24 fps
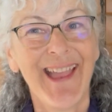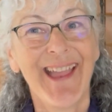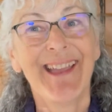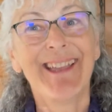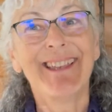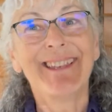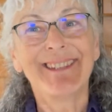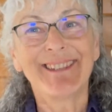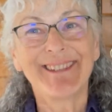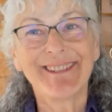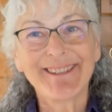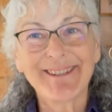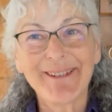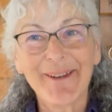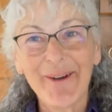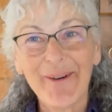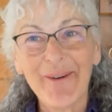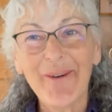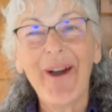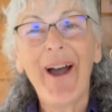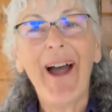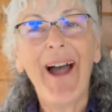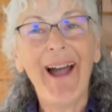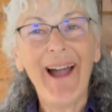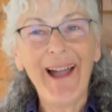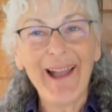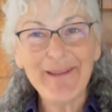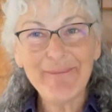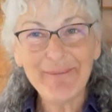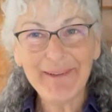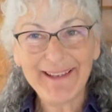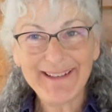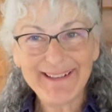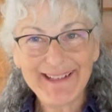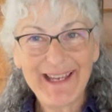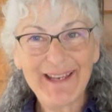So, hi,
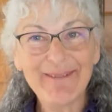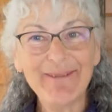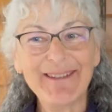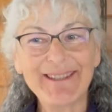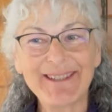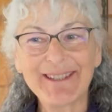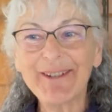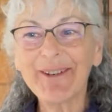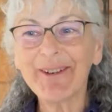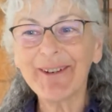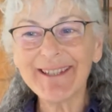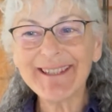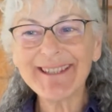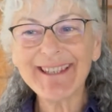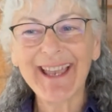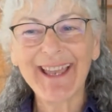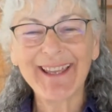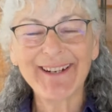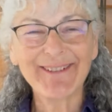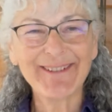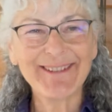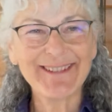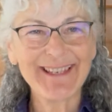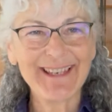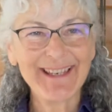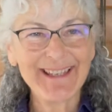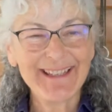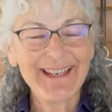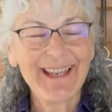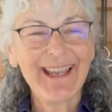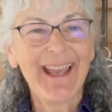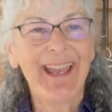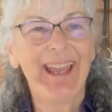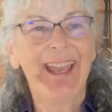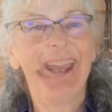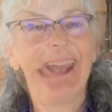my name is Chris Adderson.
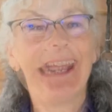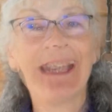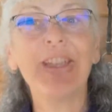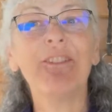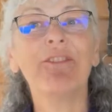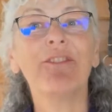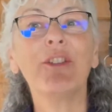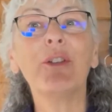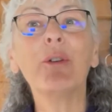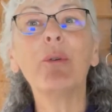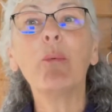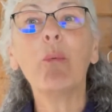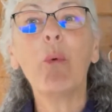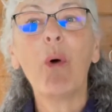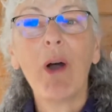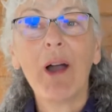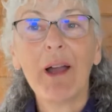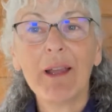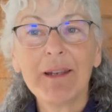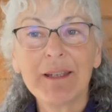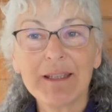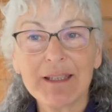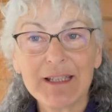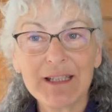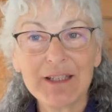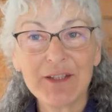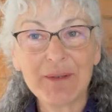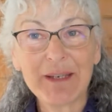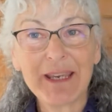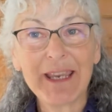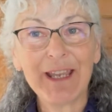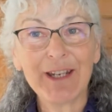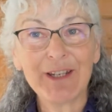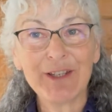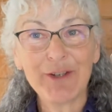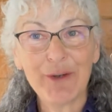If you want to
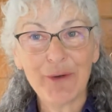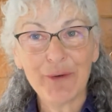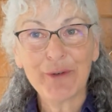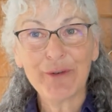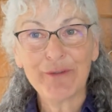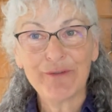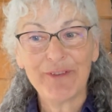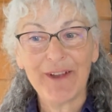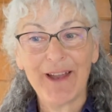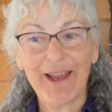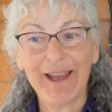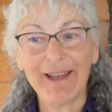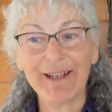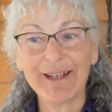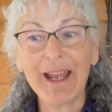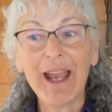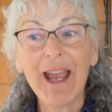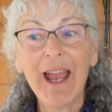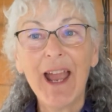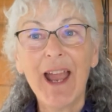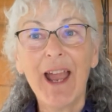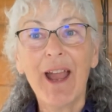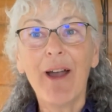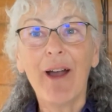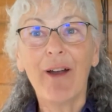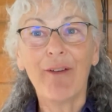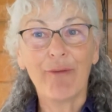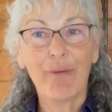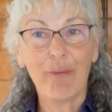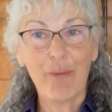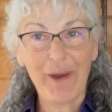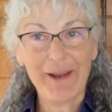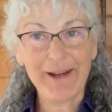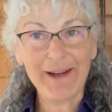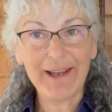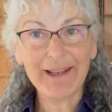get notified of
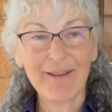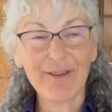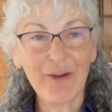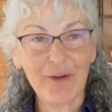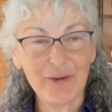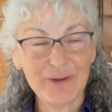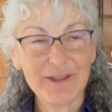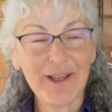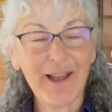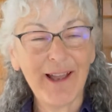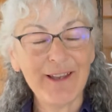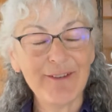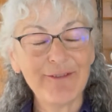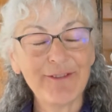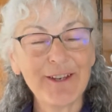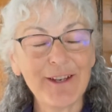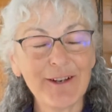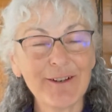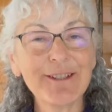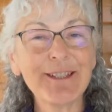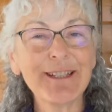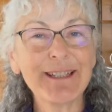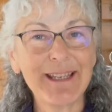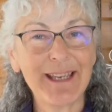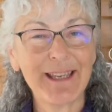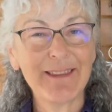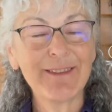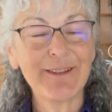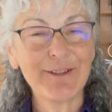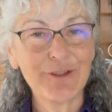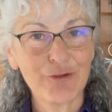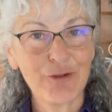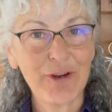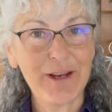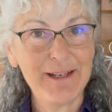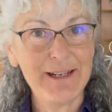when I go live here to get the
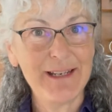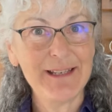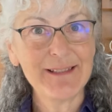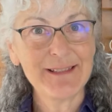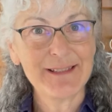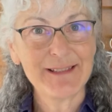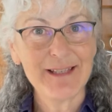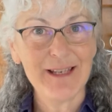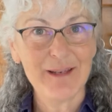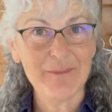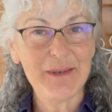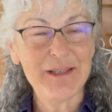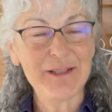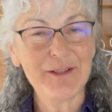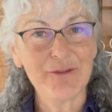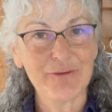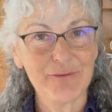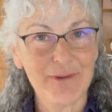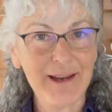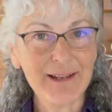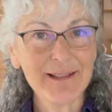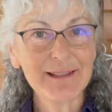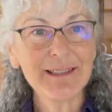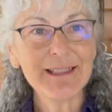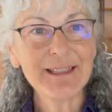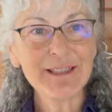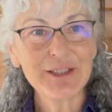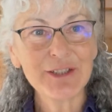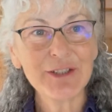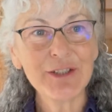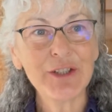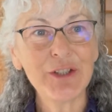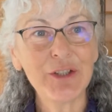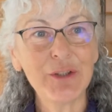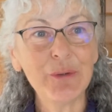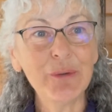trainings coming directly to
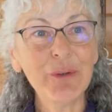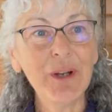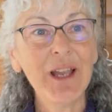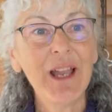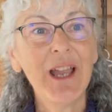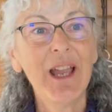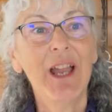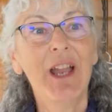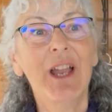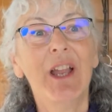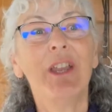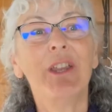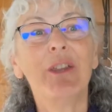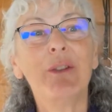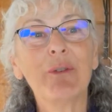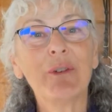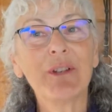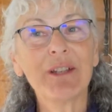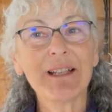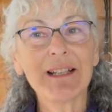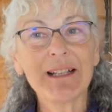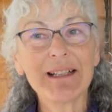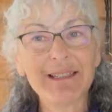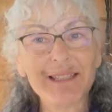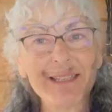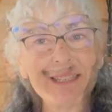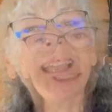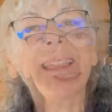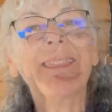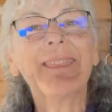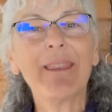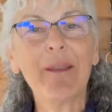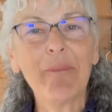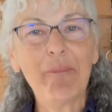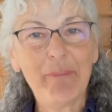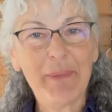you, you can
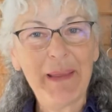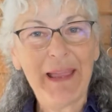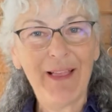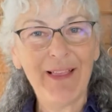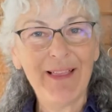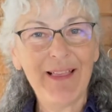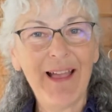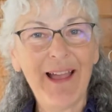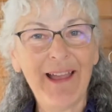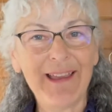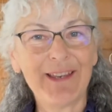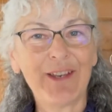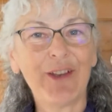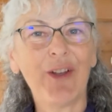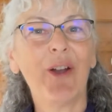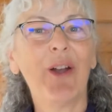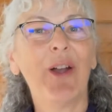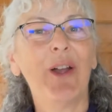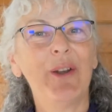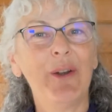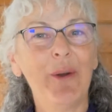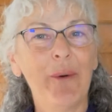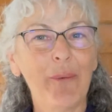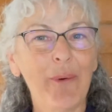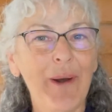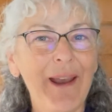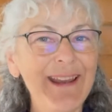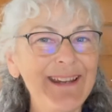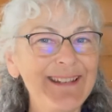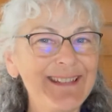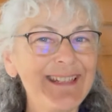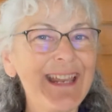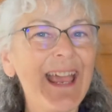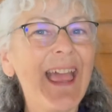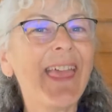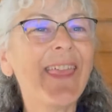click the bell icon
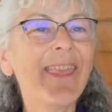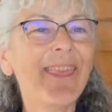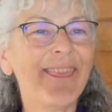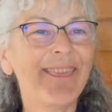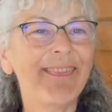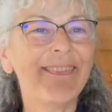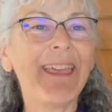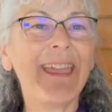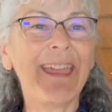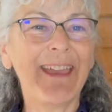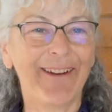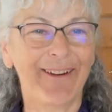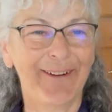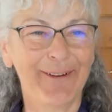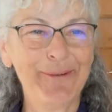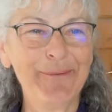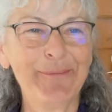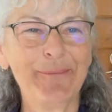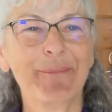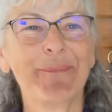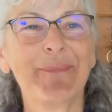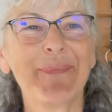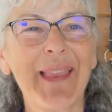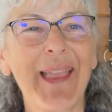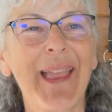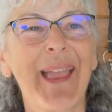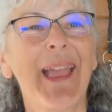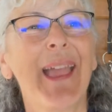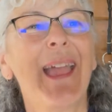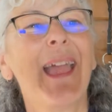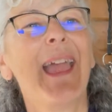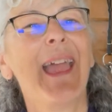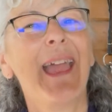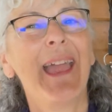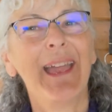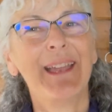right there,
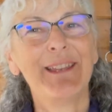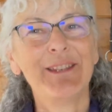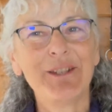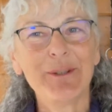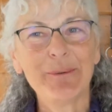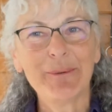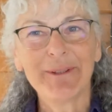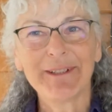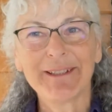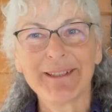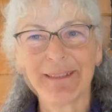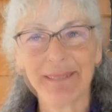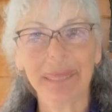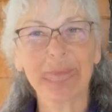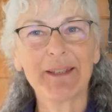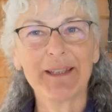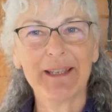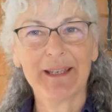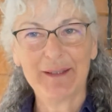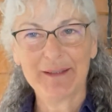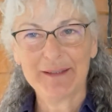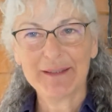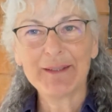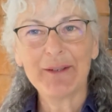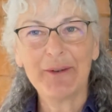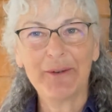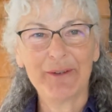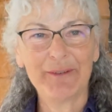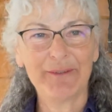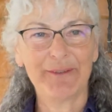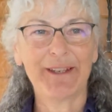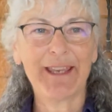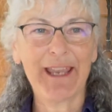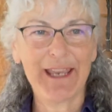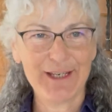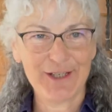and you will get
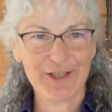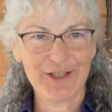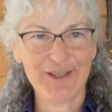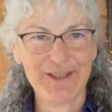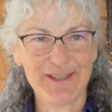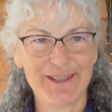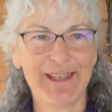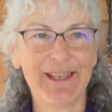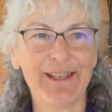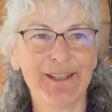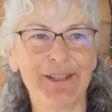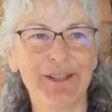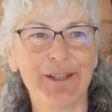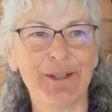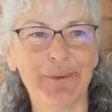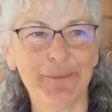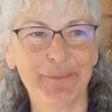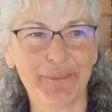notifications sent to you.